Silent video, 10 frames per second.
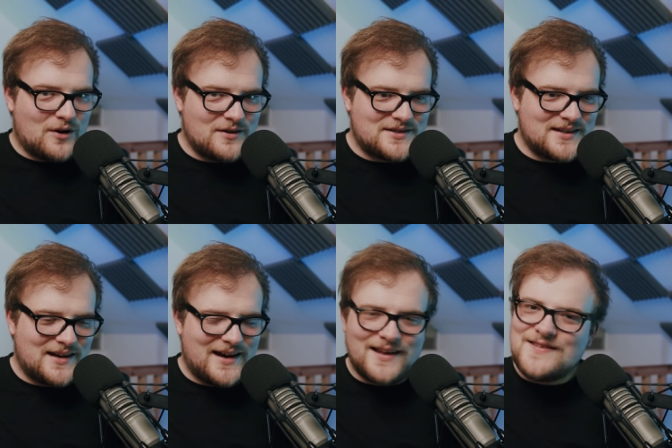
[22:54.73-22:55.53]
heard,
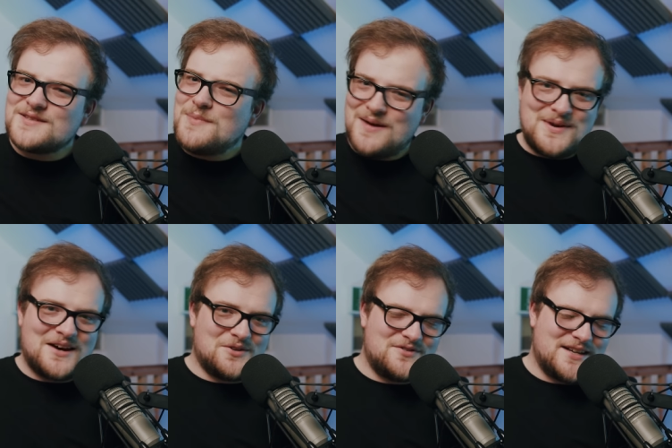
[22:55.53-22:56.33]
and this may be
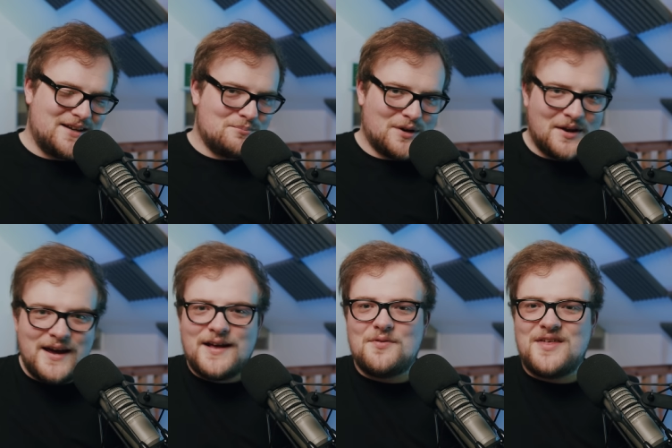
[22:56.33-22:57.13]
out of date, but
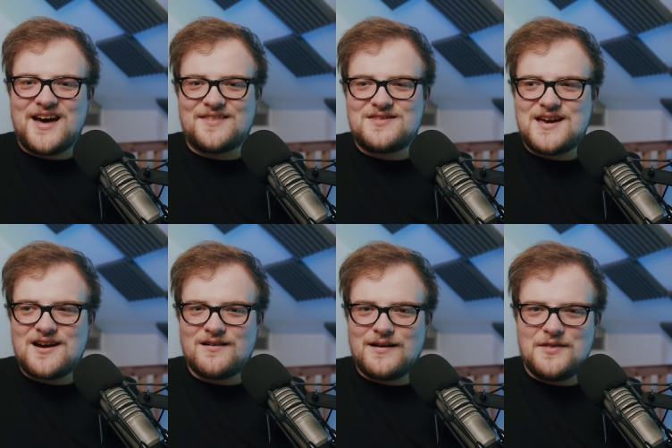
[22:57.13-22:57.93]
that
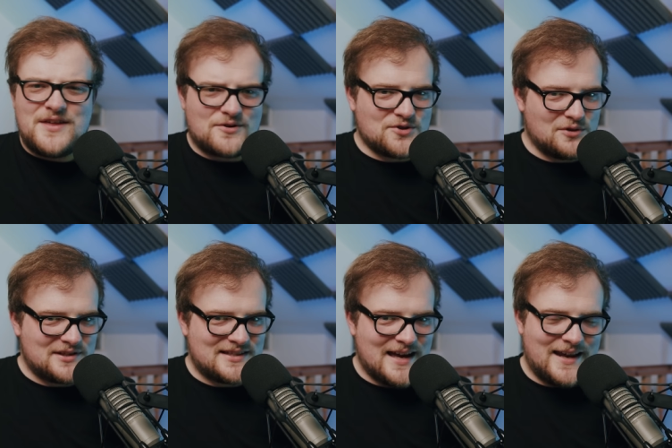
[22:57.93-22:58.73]
their, uh, their tool
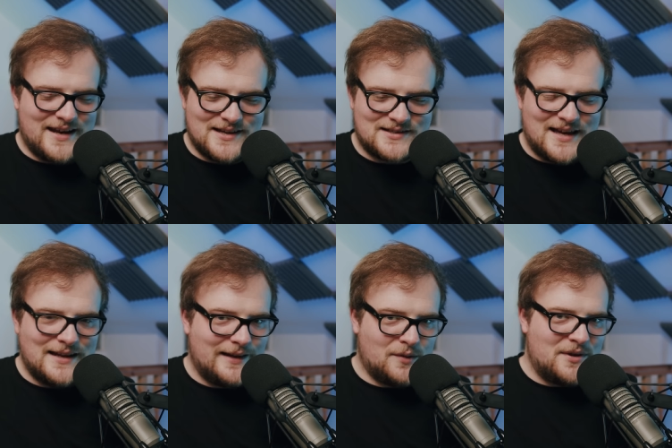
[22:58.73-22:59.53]
set is a
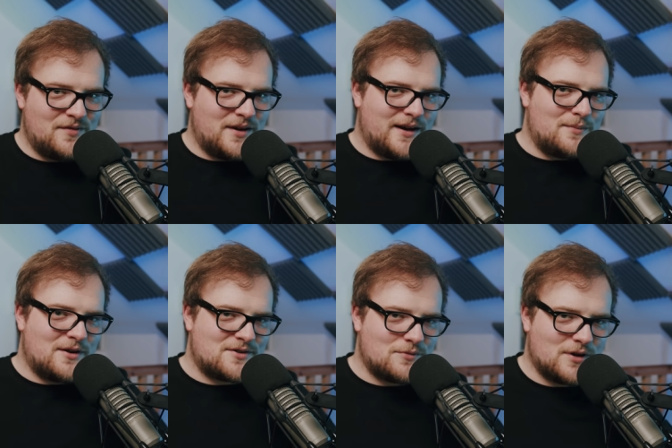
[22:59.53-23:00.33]
little bit of a
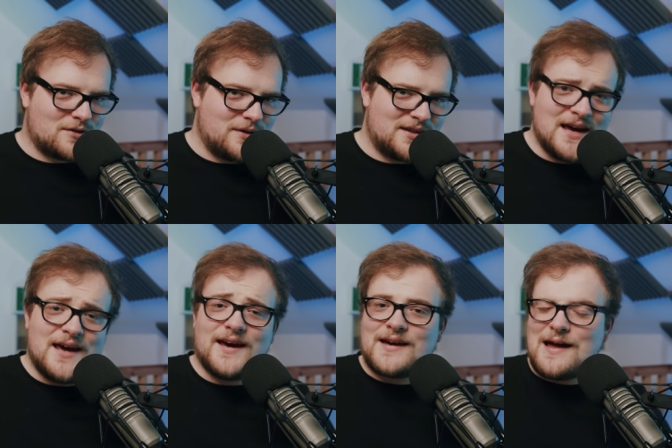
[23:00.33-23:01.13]
nightmare to work with.
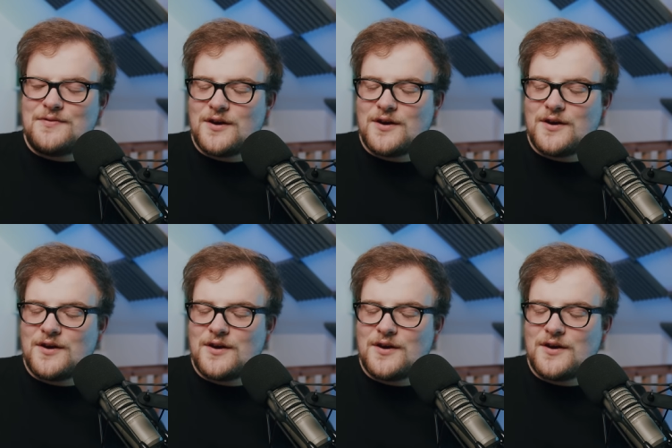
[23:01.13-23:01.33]
Again,